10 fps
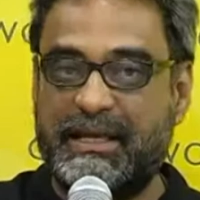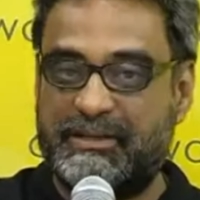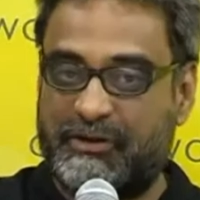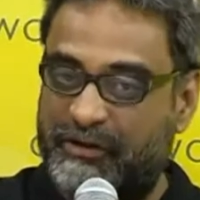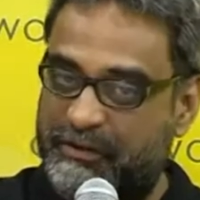
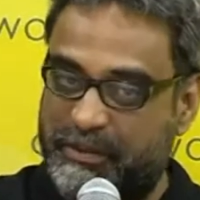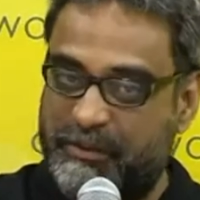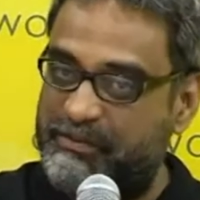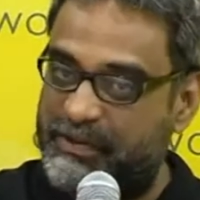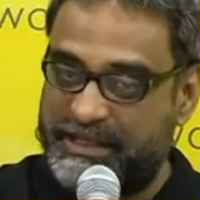solves
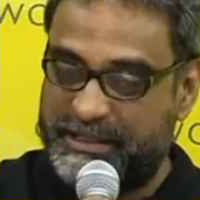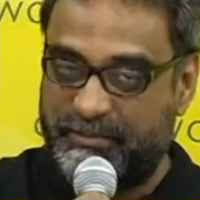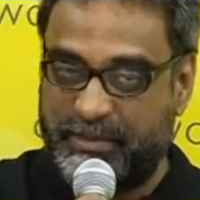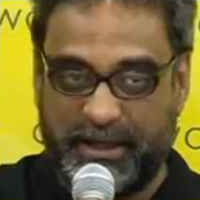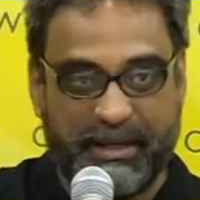problems very
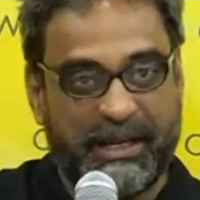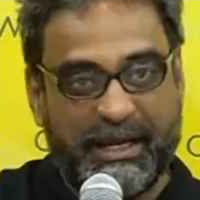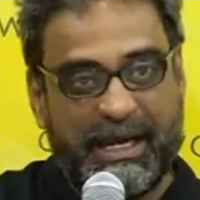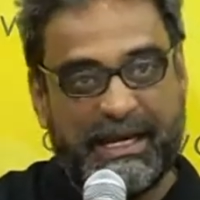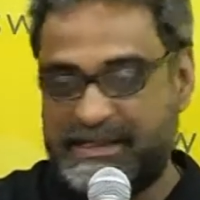simply.
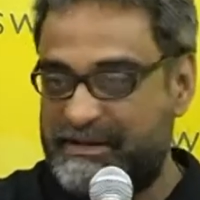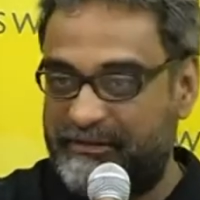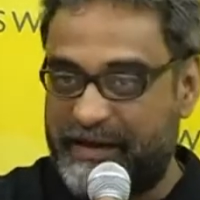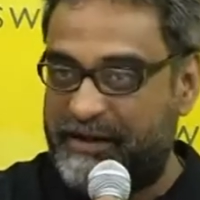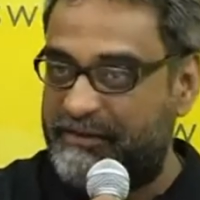He doesn't
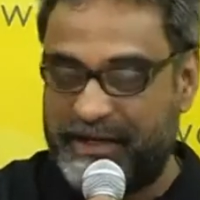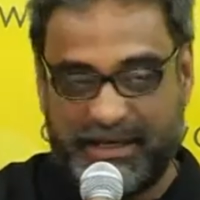faff, he